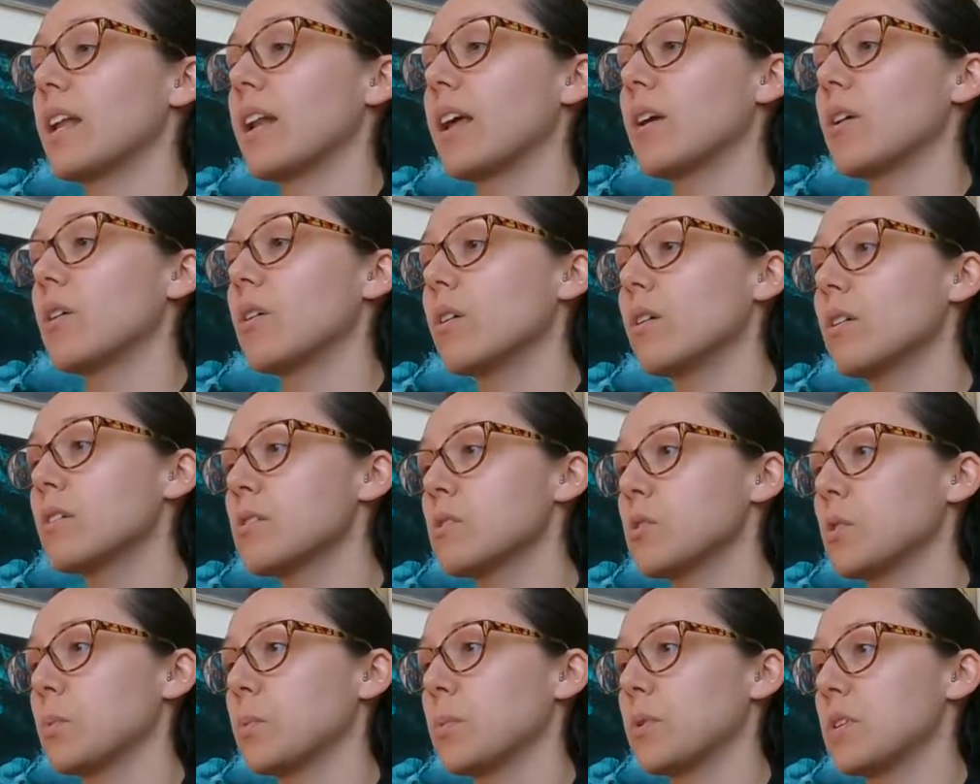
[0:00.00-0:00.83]
And I
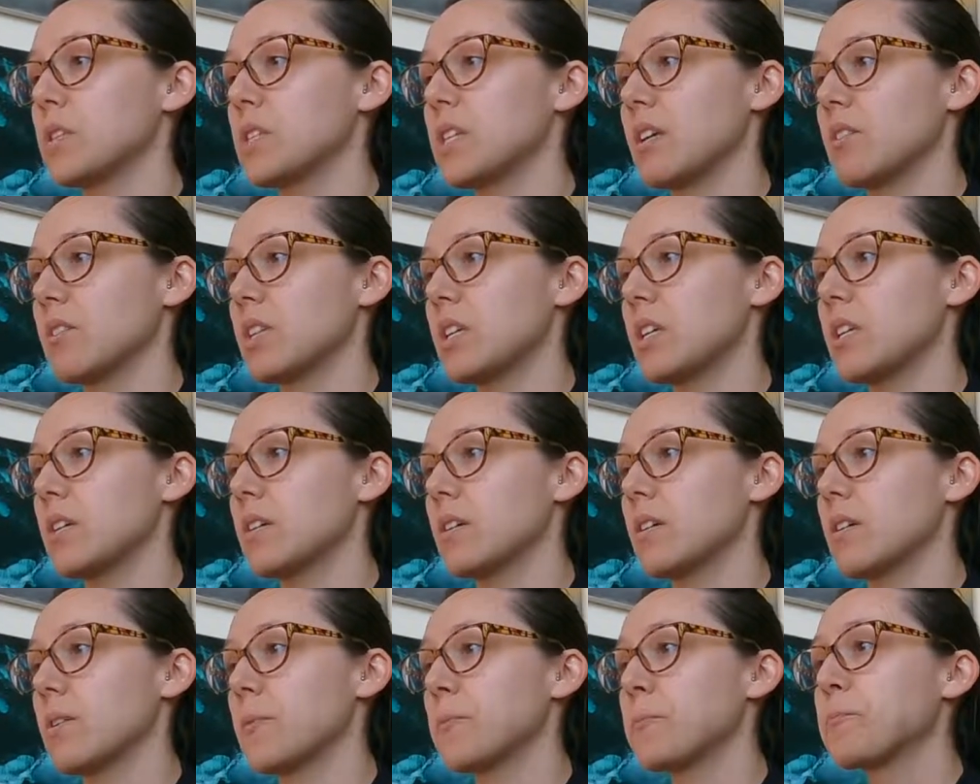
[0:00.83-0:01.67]
also put down
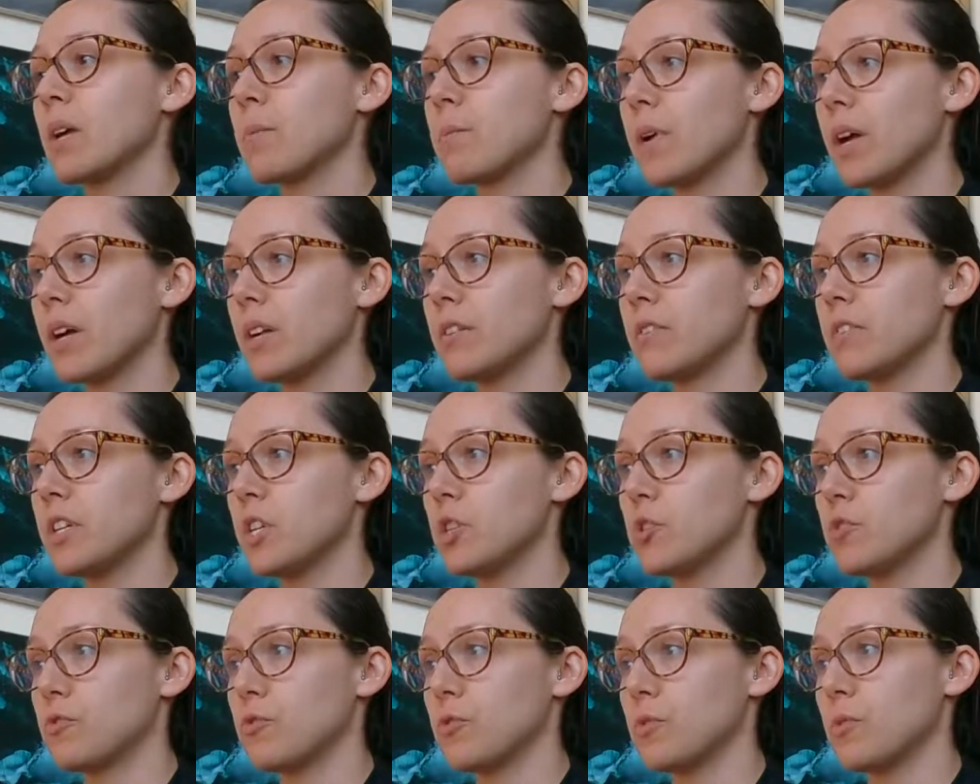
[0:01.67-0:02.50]
here amount of
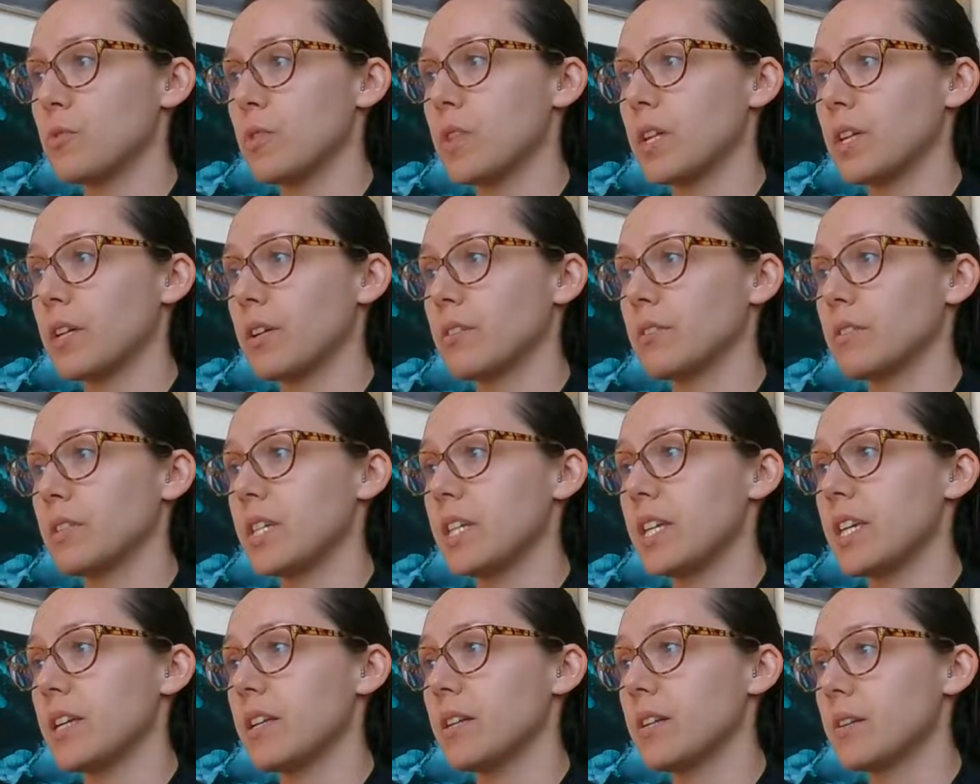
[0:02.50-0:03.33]
each food that I'll
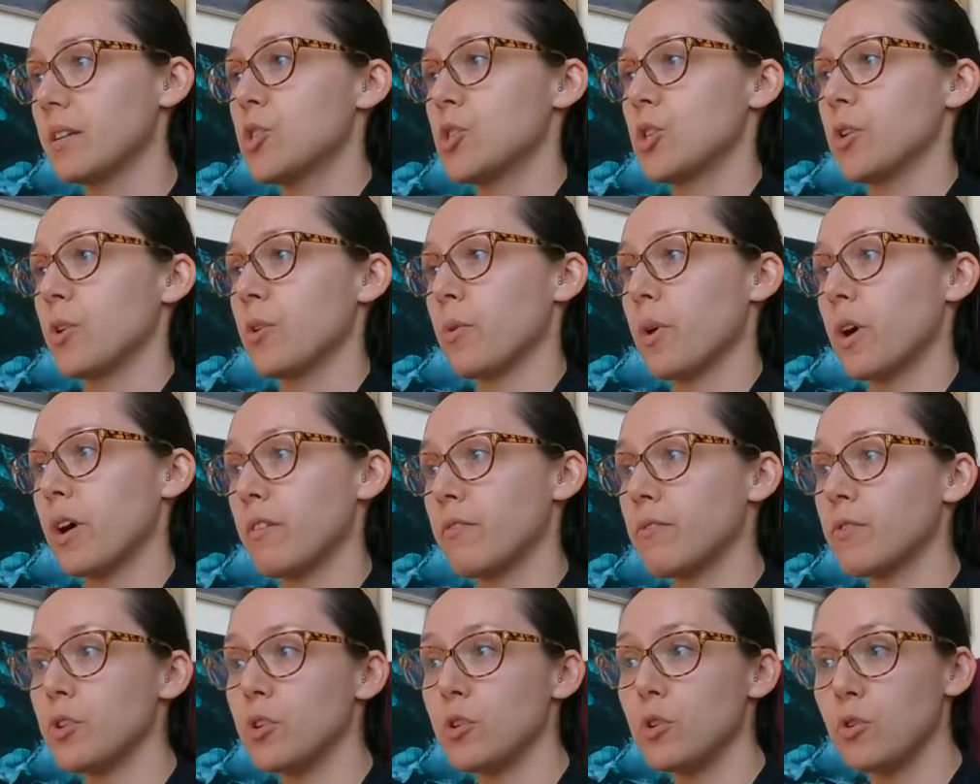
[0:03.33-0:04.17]
need. So
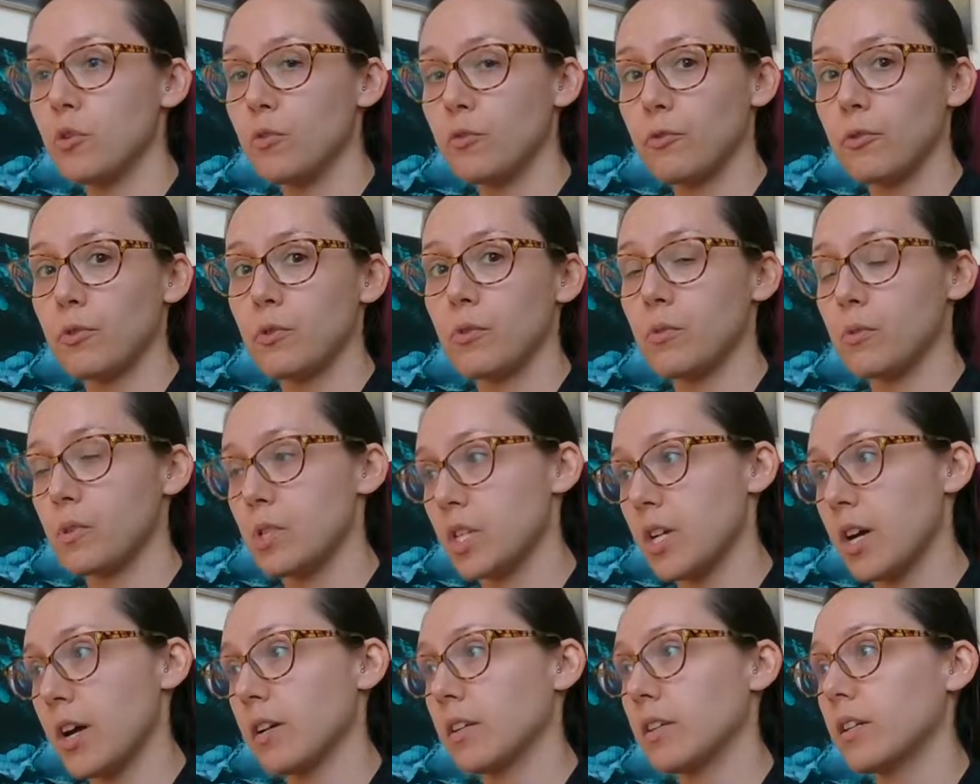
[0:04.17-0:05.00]
of the new food,
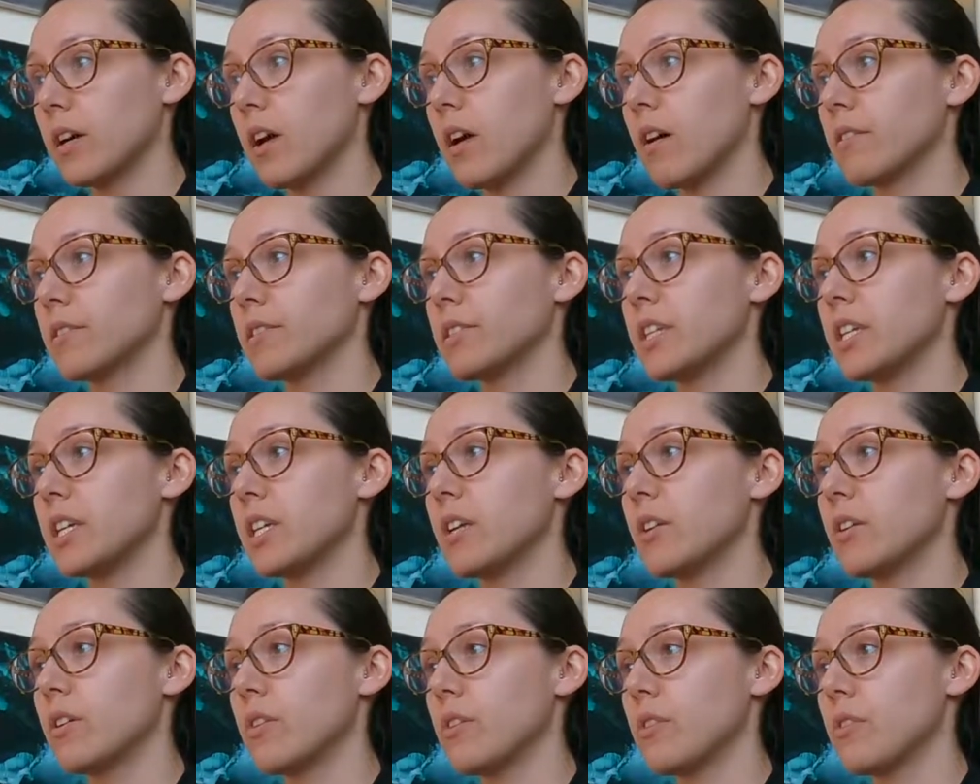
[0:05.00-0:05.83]
duck, I'll
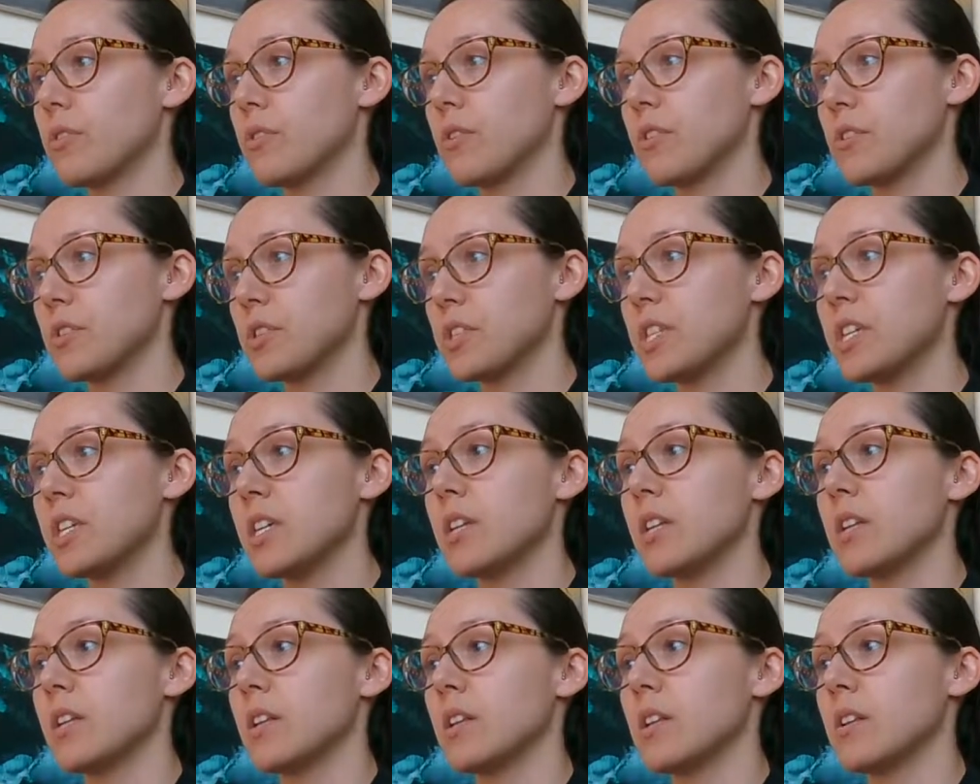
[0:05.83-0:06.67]
need
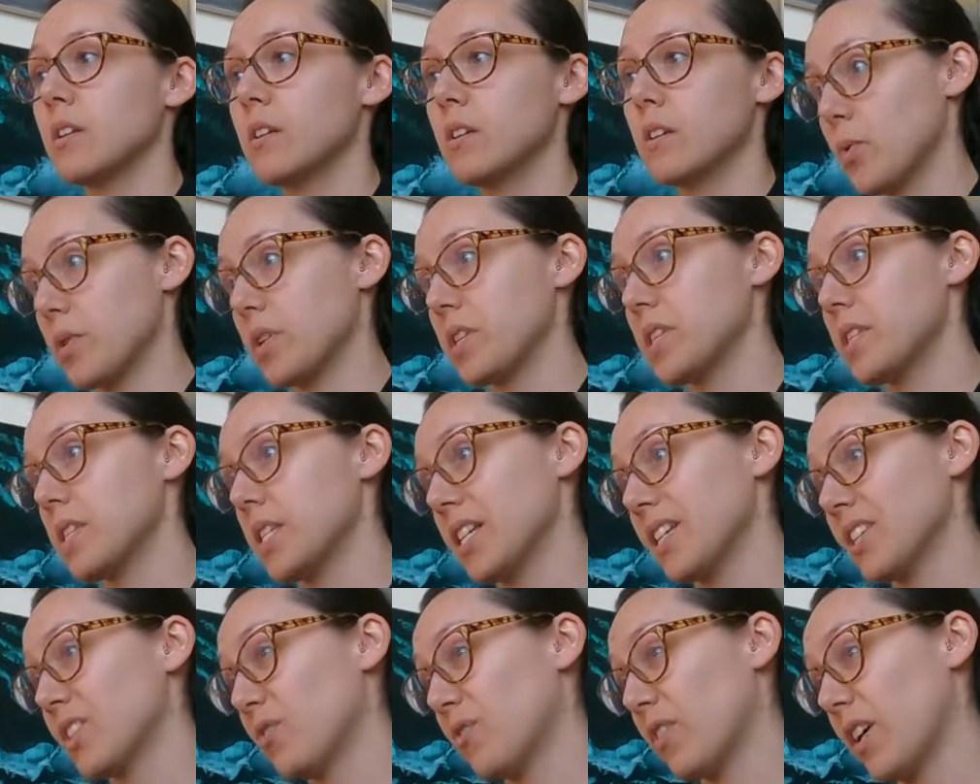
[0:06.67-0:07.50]

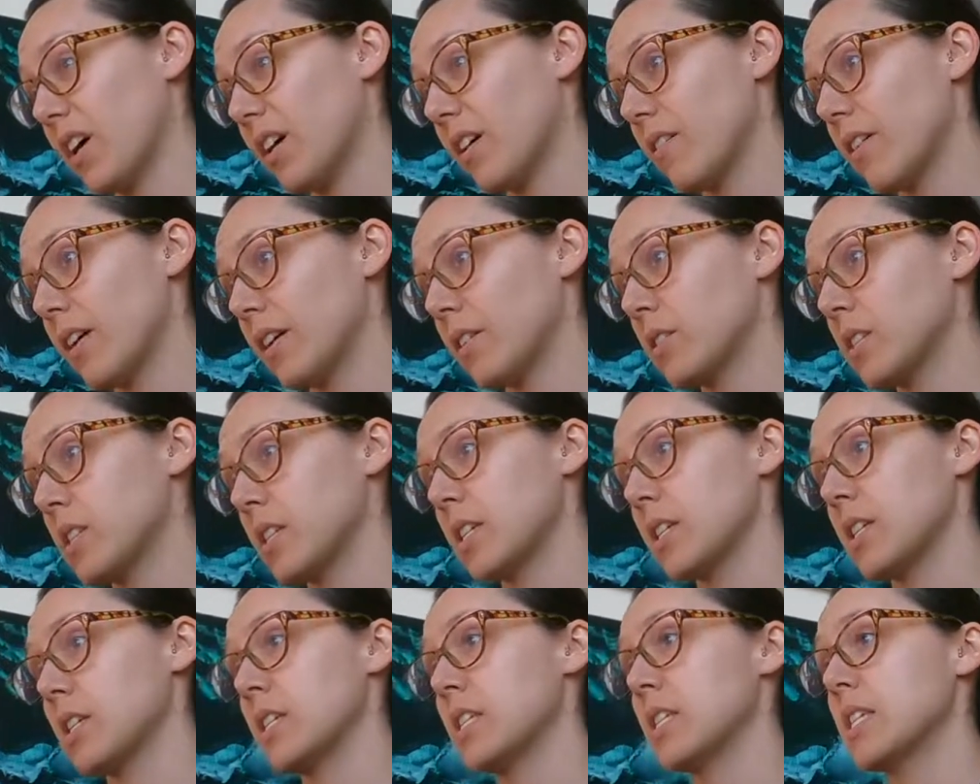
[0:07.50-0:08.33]
13.65
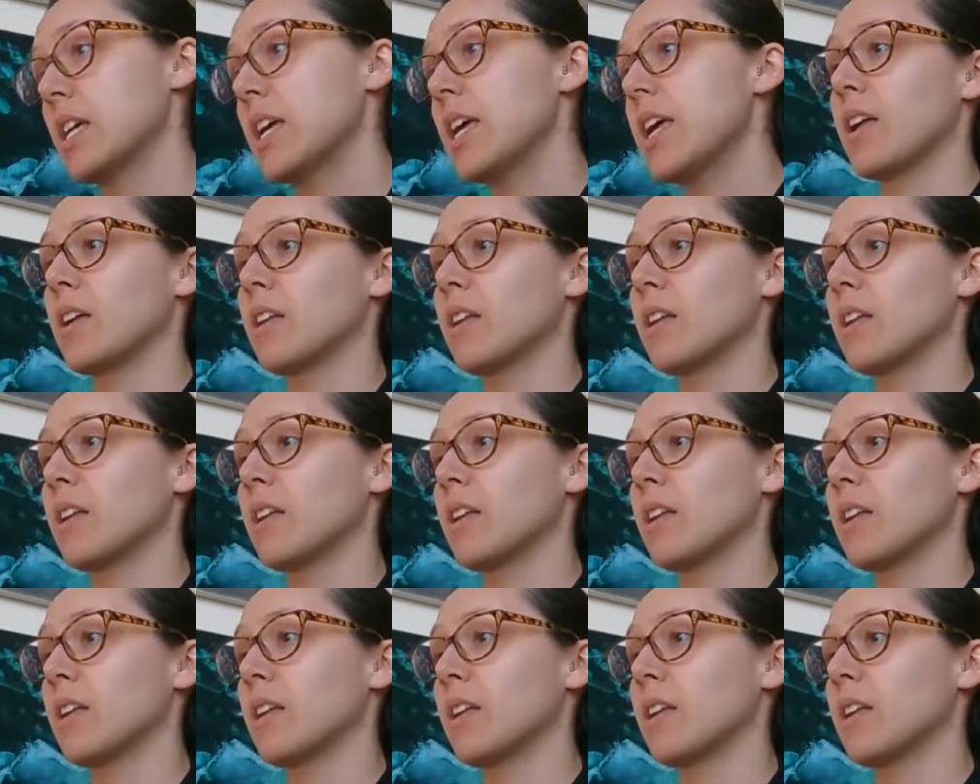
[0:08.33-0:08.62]
ounces.